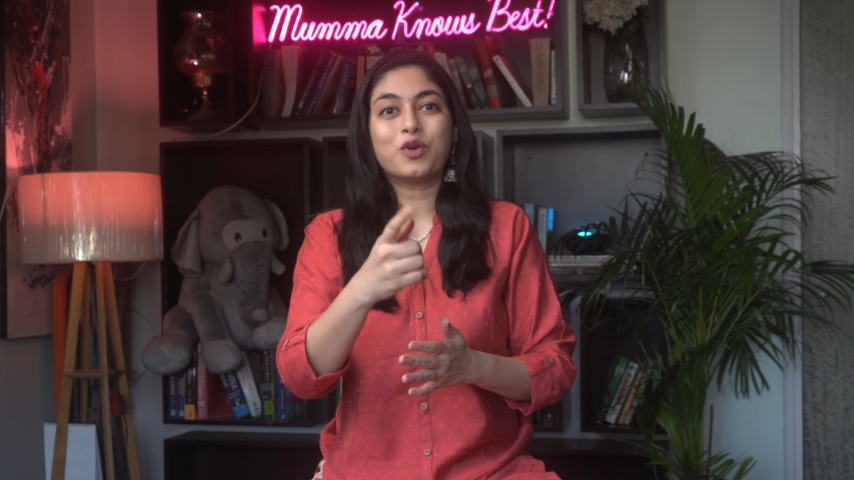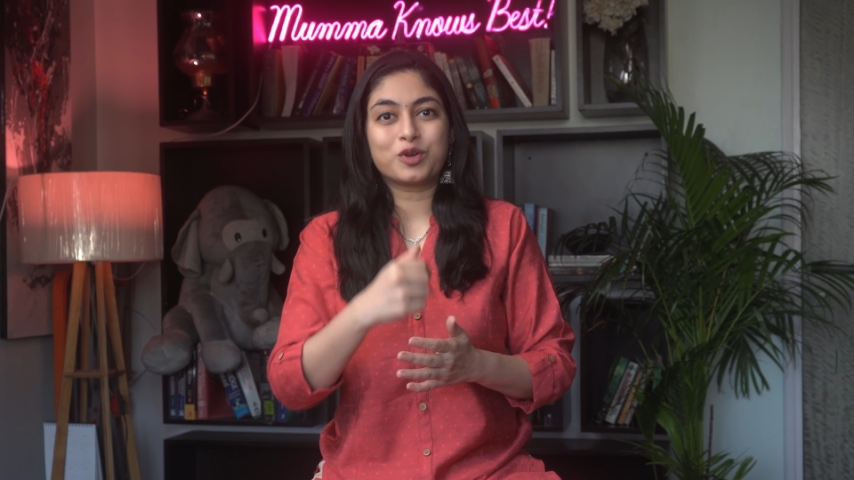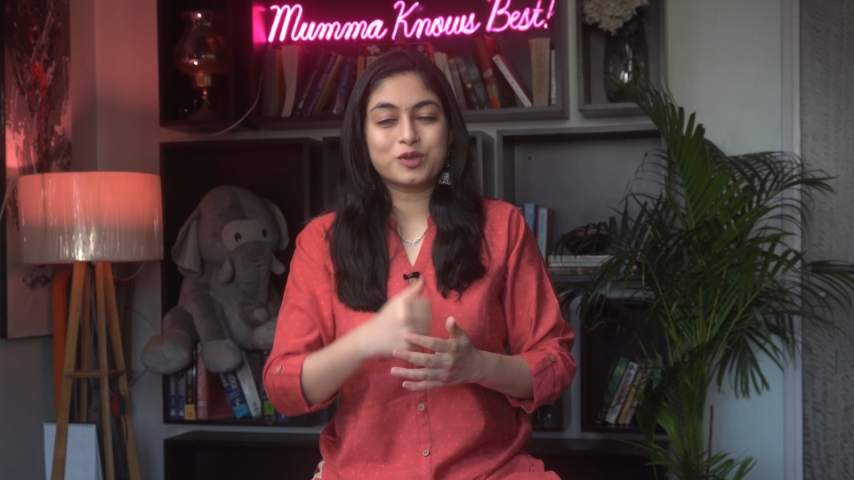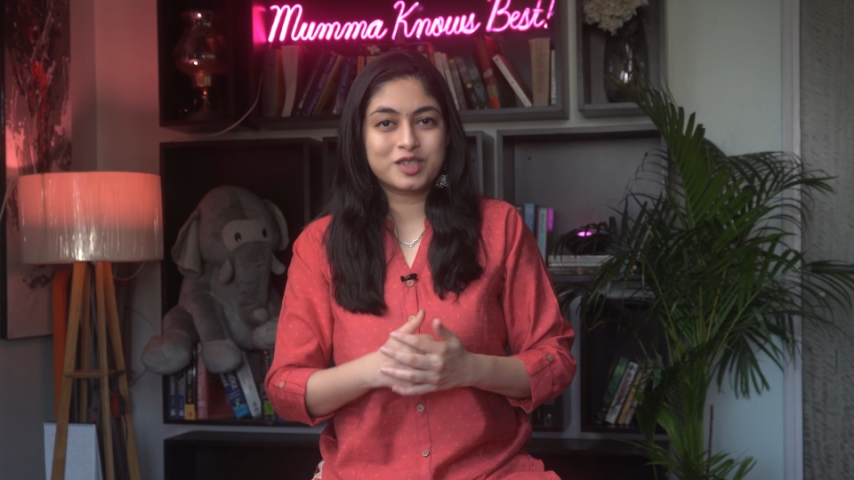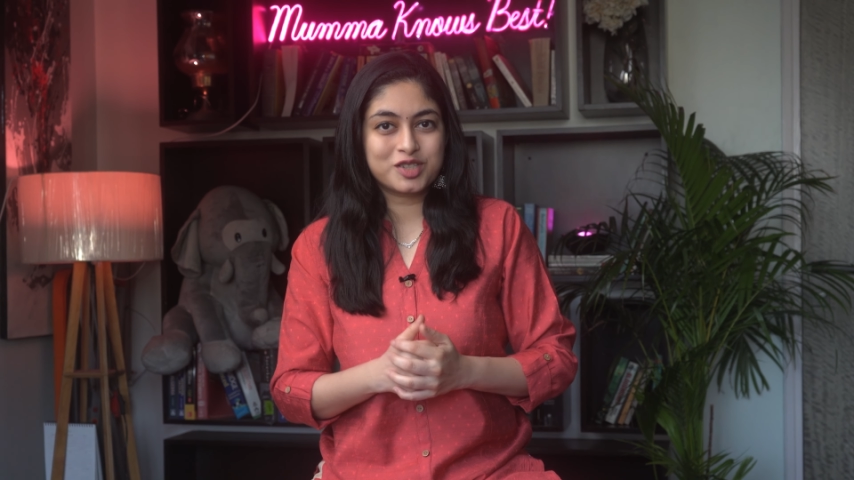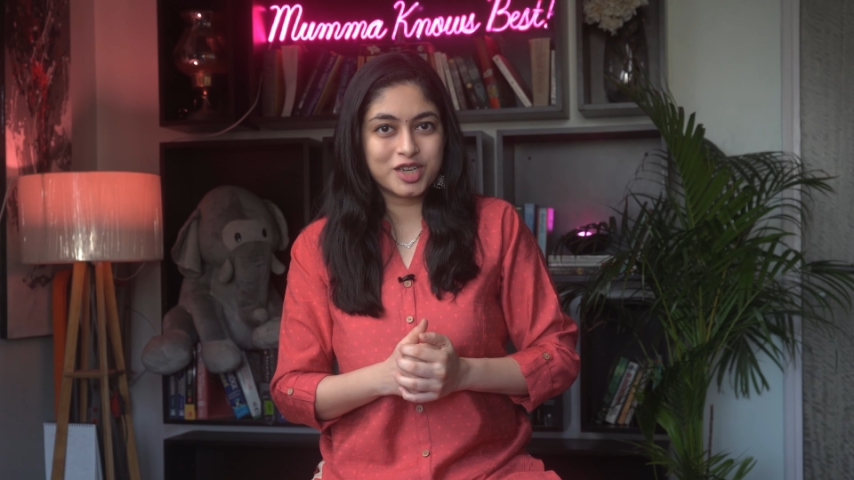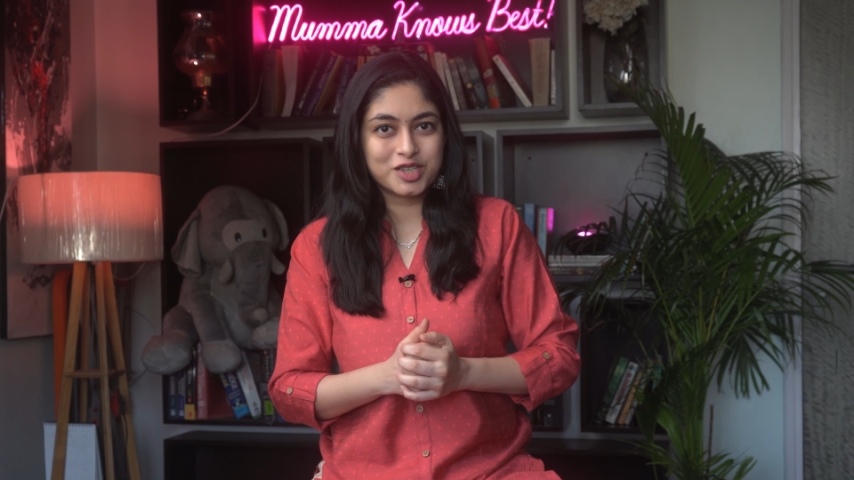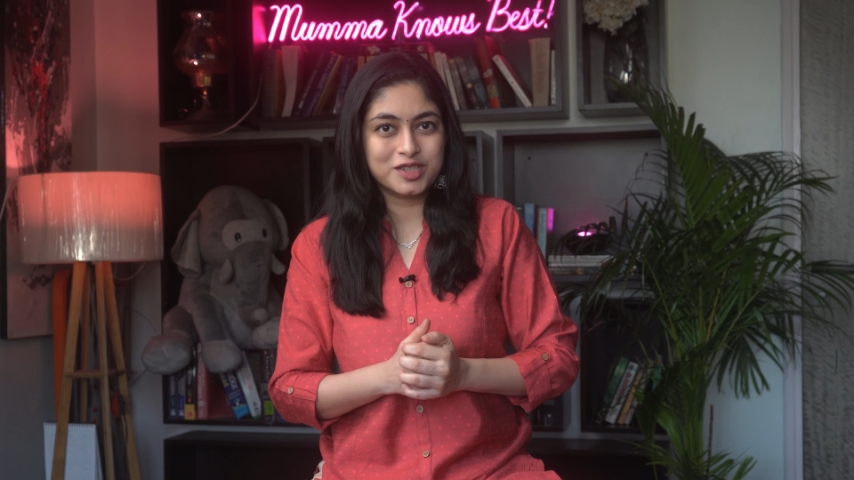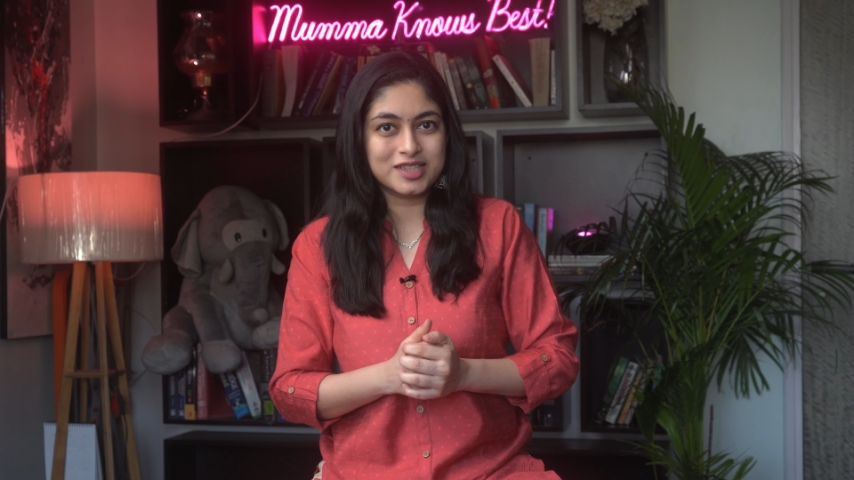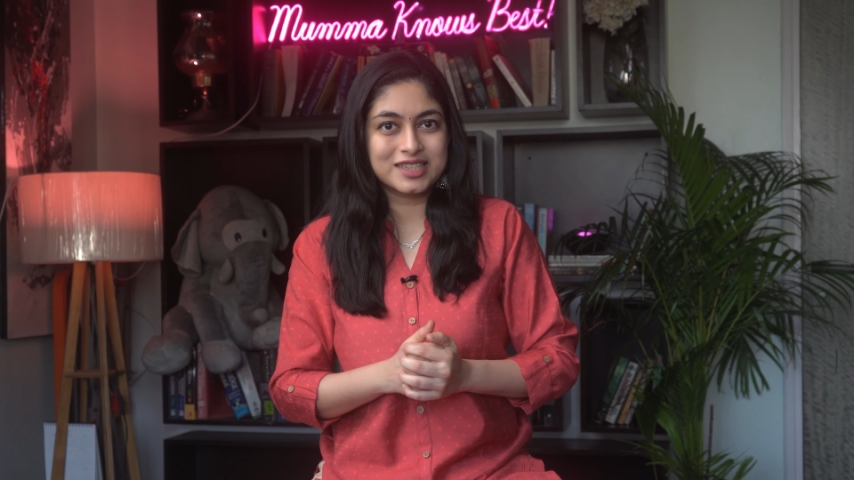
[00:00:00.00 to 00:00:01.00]

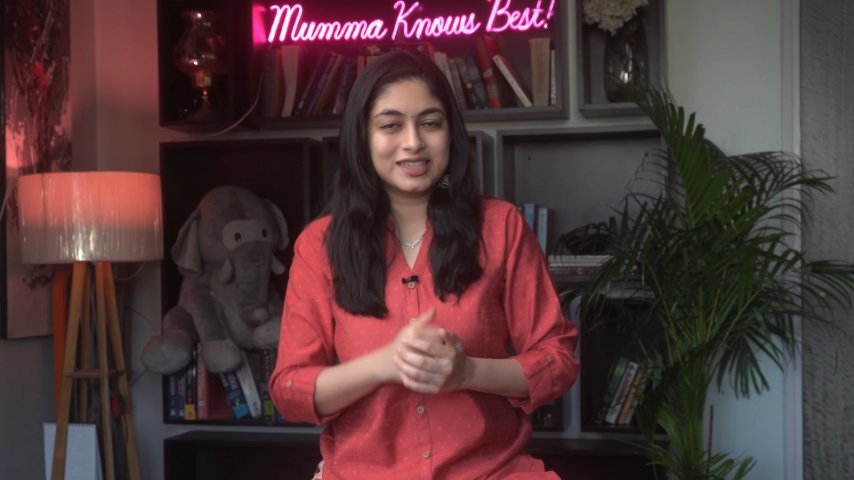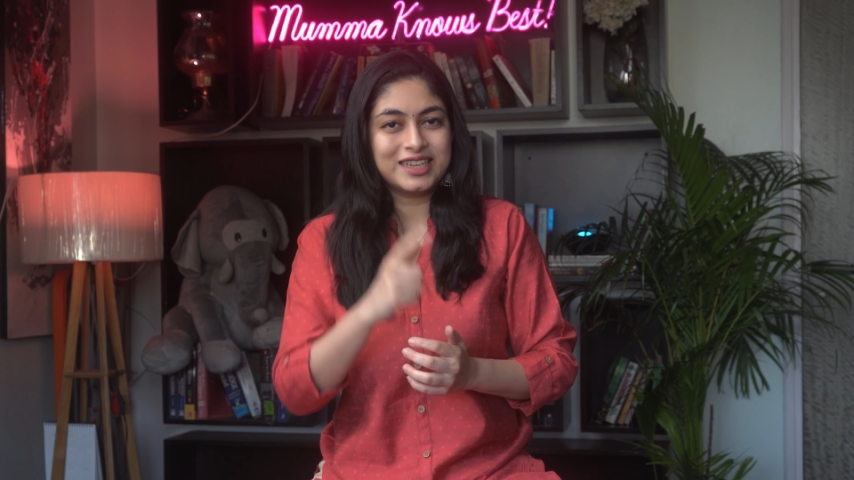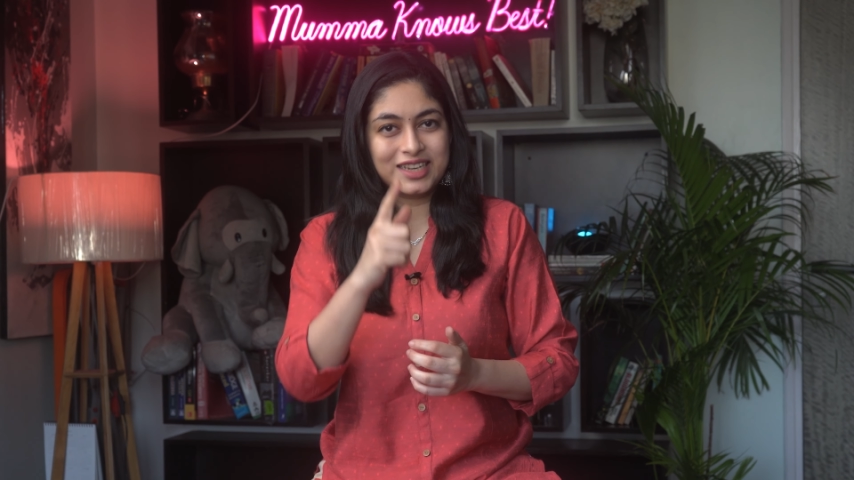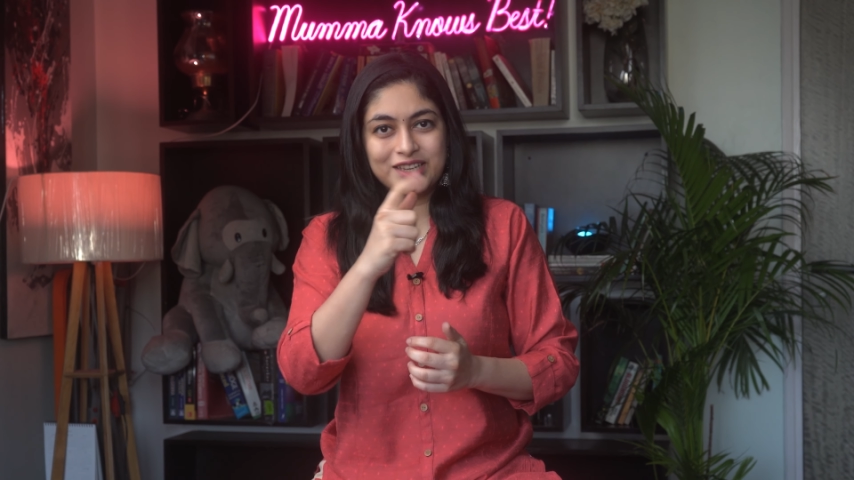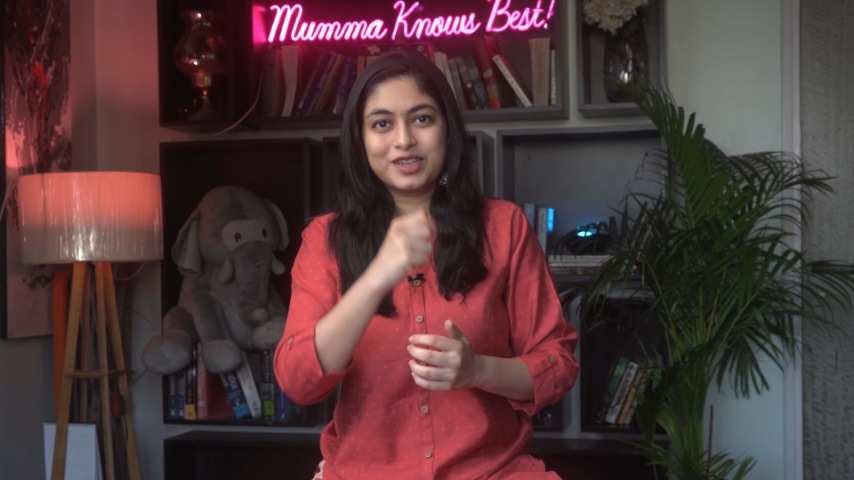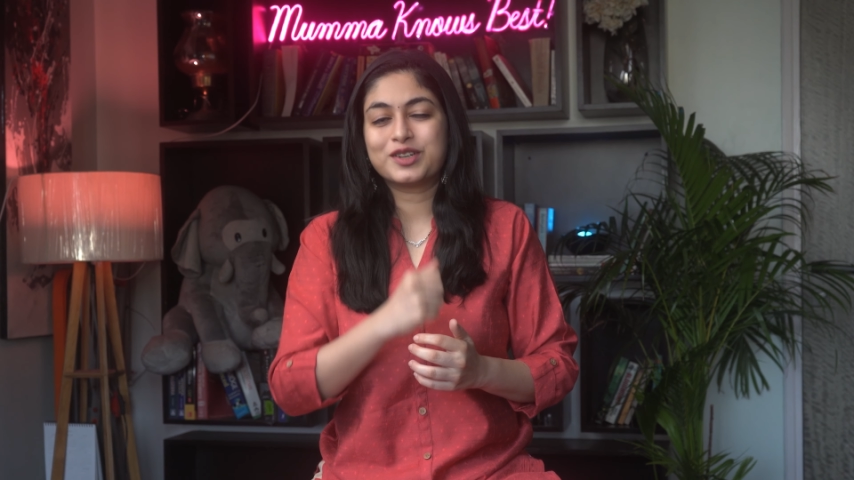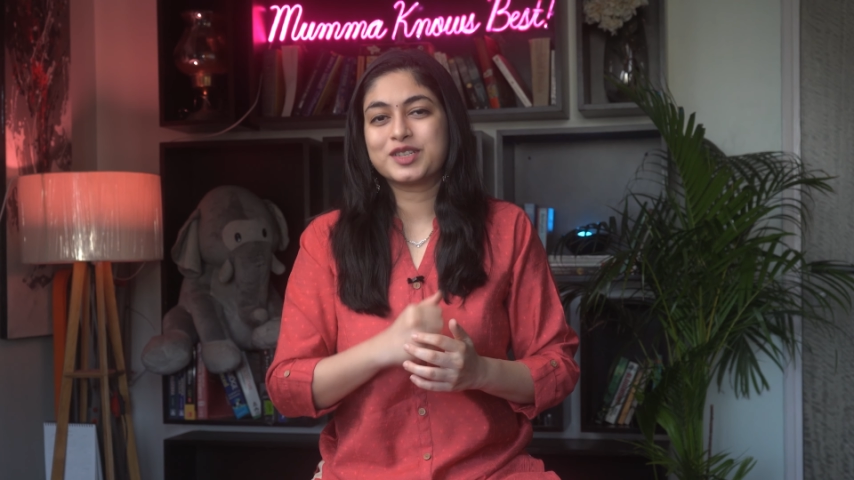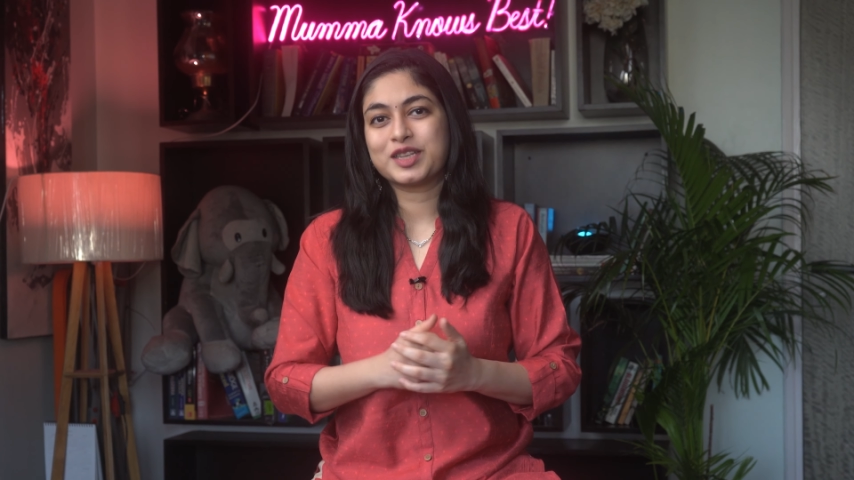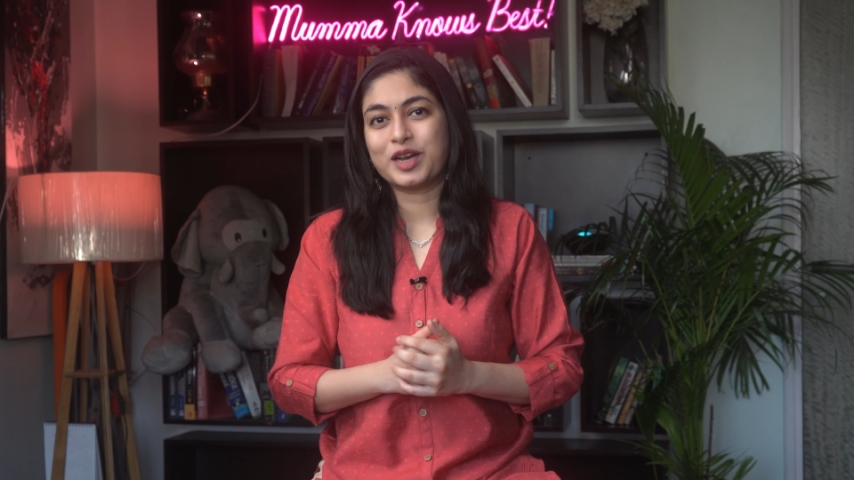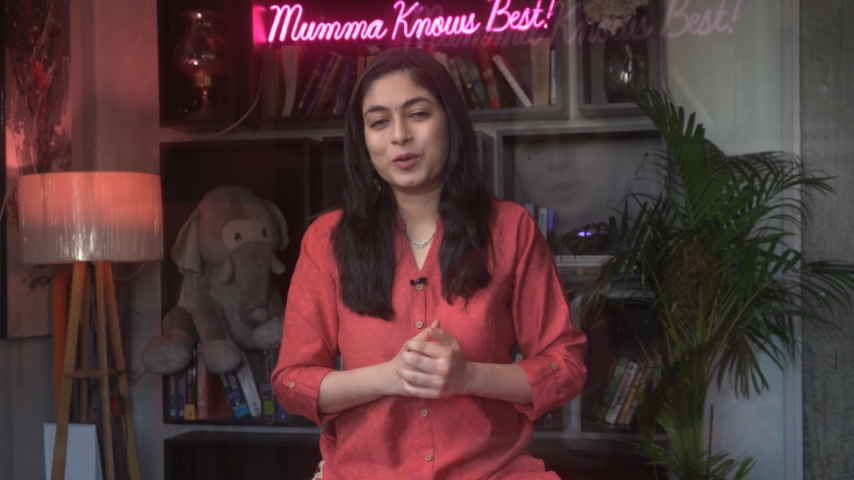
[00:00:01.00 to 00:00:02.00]
auto-suggestions.
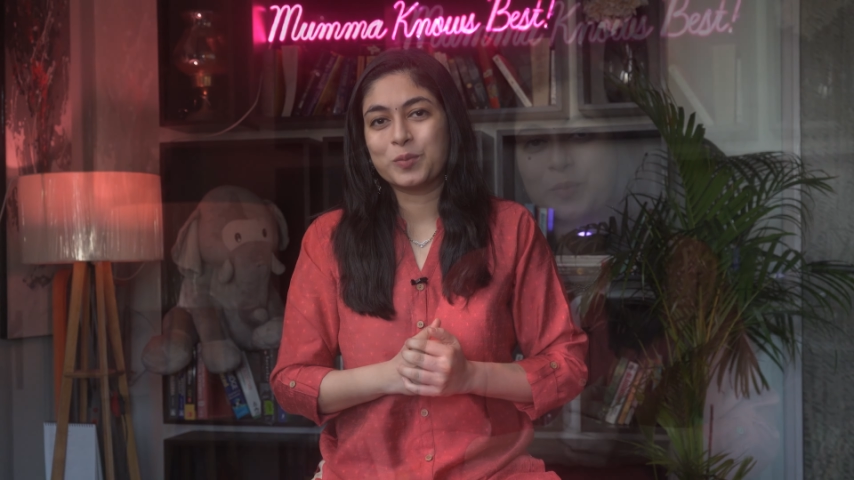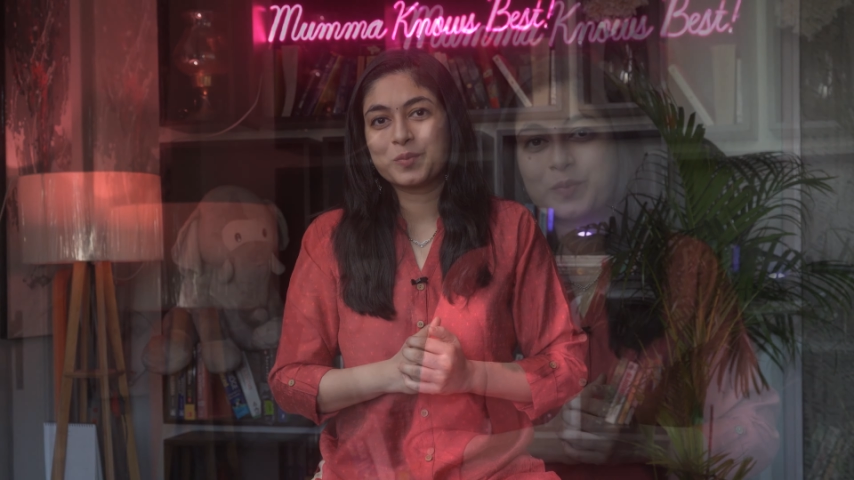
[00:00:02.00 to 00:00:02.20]
Here's how.